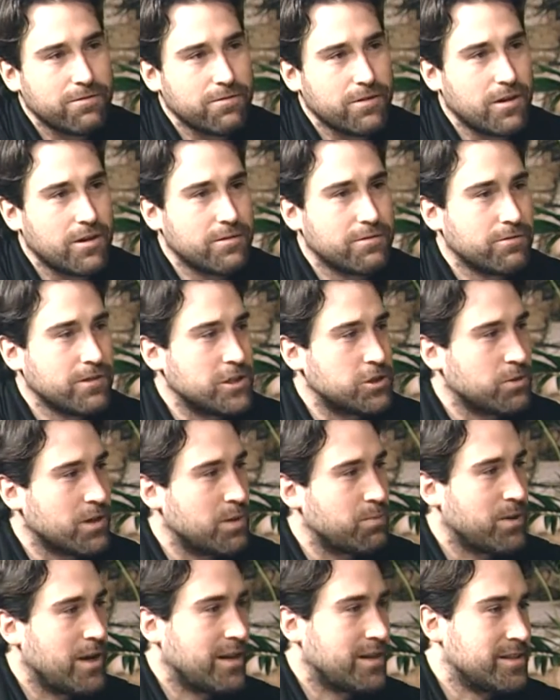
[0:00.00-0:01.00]
our free trade
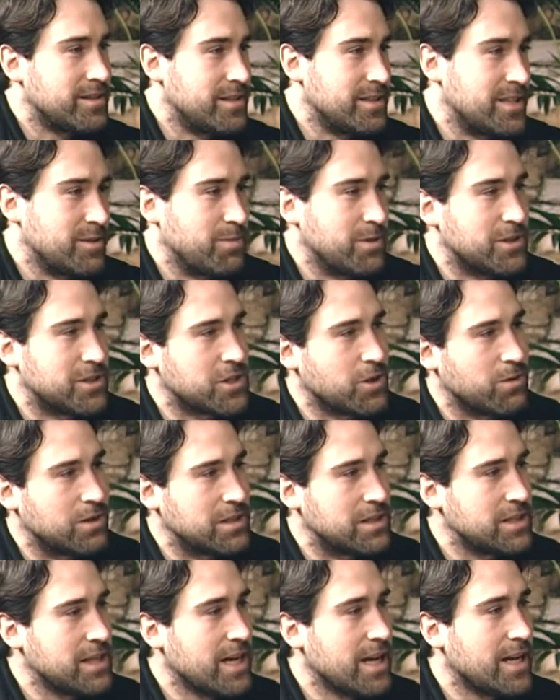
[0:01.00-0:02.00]
practices have been so
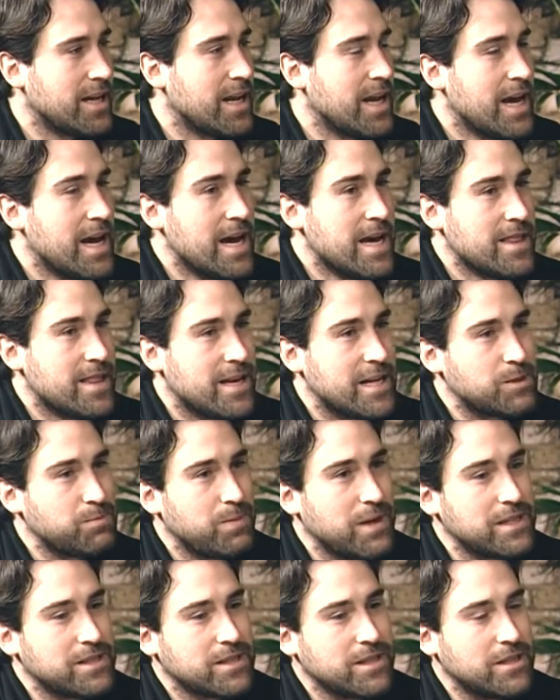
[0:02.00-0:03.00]
insane that it's
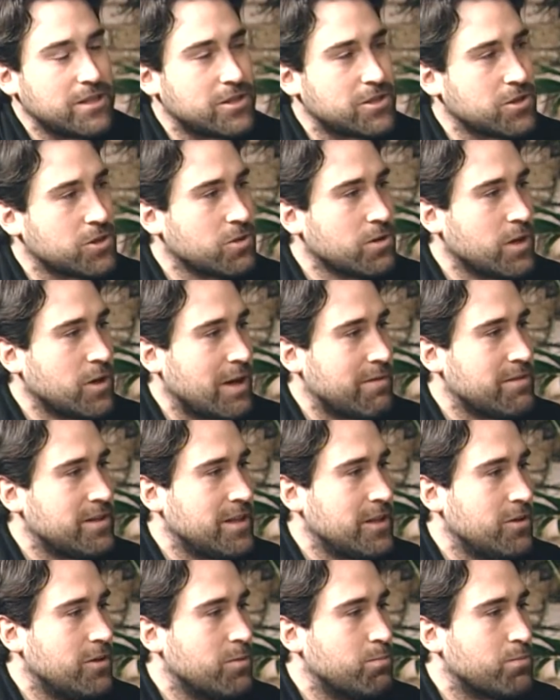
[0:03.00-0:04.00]
basically discouraging everything
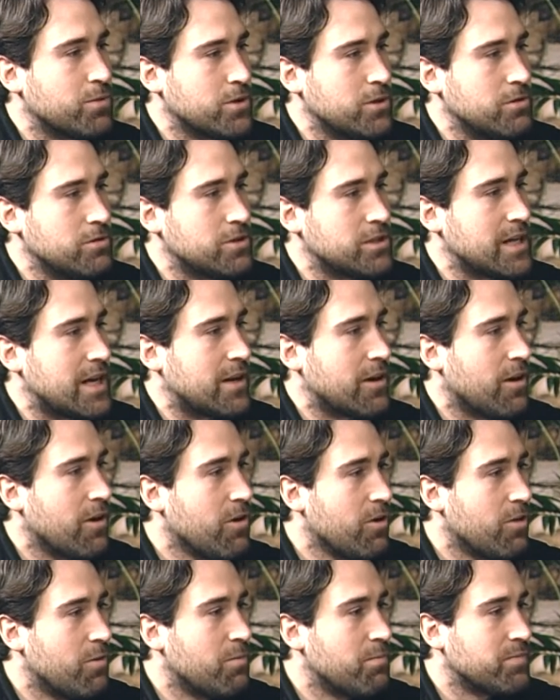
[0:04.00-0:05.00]
you can produce at
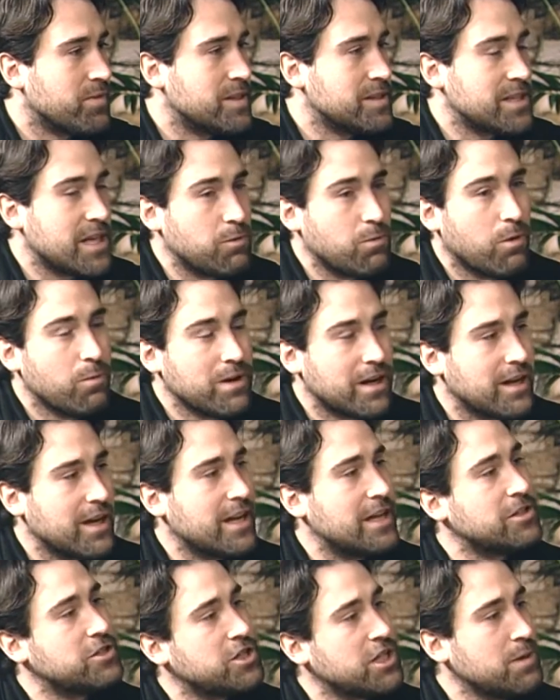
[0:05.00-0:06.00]
home to say, well, we can get
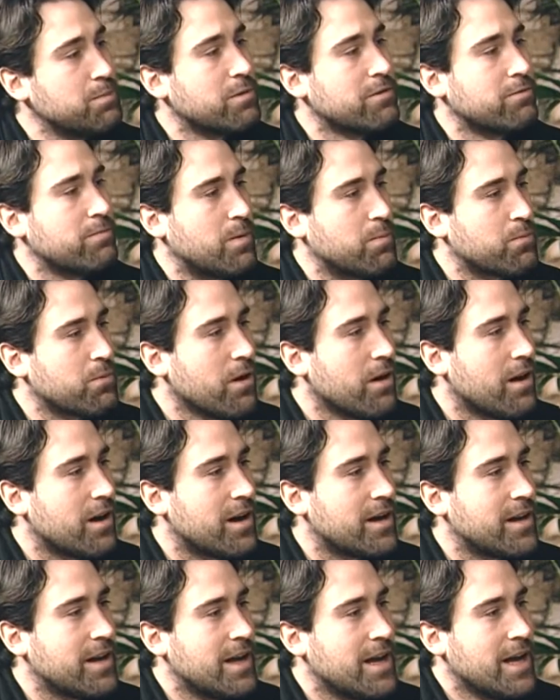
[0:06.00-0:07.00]
it cheaper from
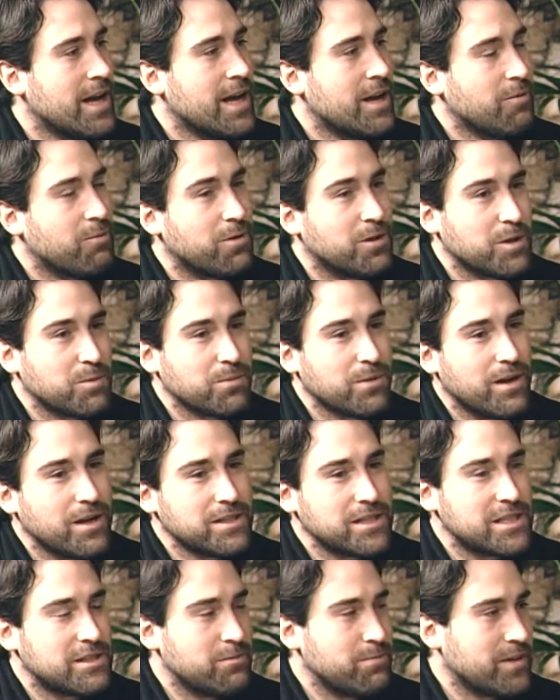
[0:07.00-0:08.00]
abroad. Well, in the
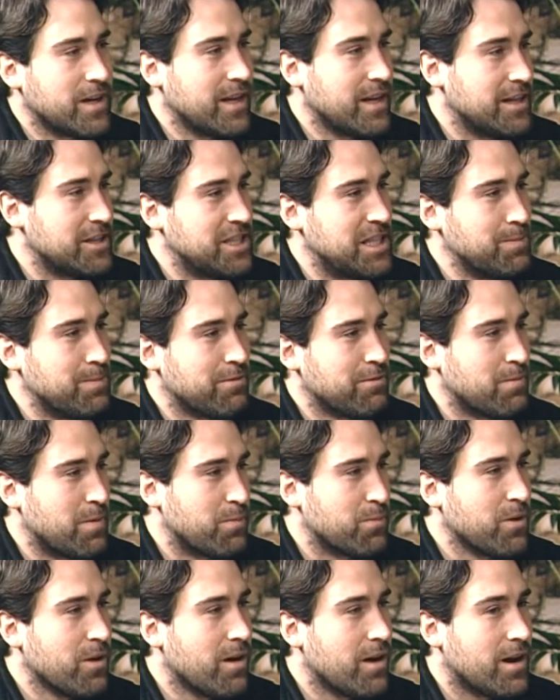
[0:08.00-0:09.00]
process of getting it cheaper from
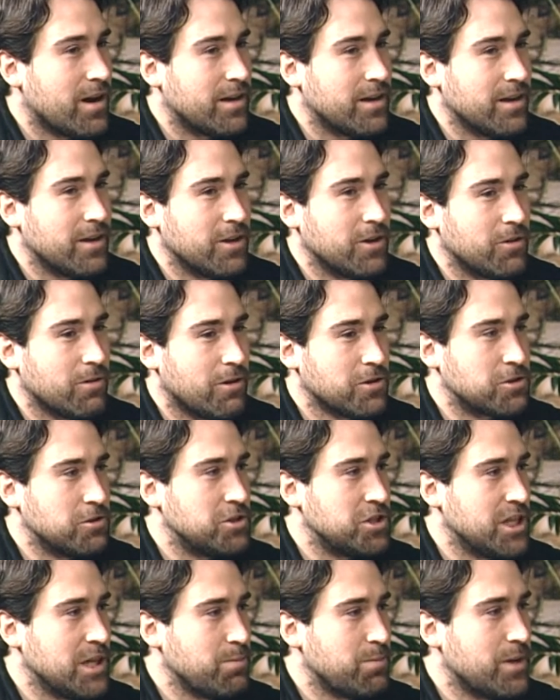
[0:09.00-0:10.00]
abroad, you're also
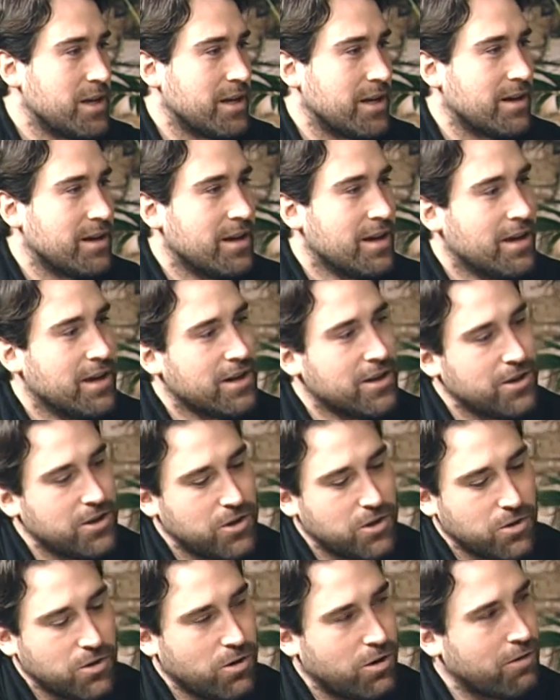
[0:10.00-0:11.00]
cheapening
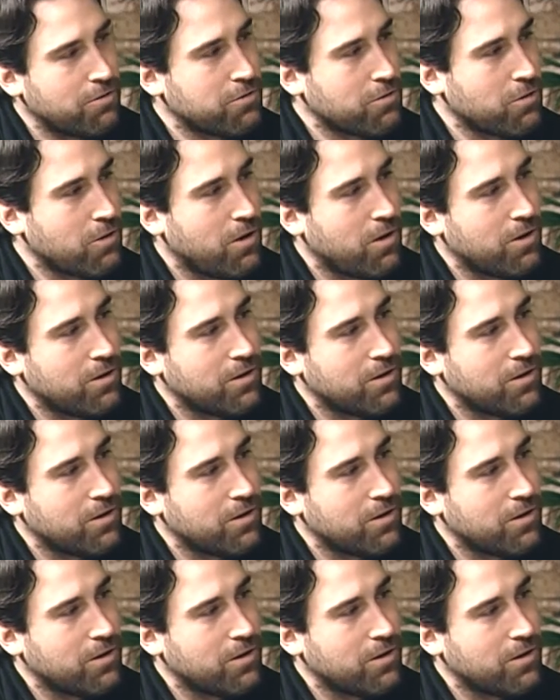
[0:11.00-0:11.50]
your overall.